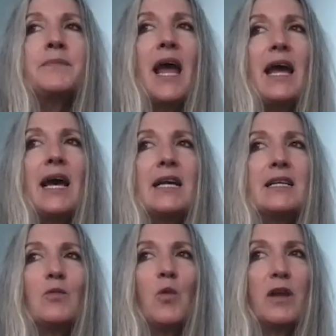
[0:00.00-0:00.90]

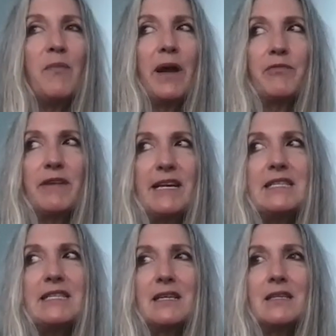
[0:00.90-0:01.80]
And one of my
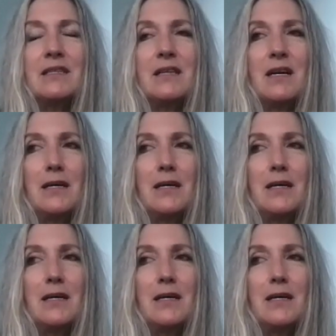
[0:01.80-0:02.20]
recent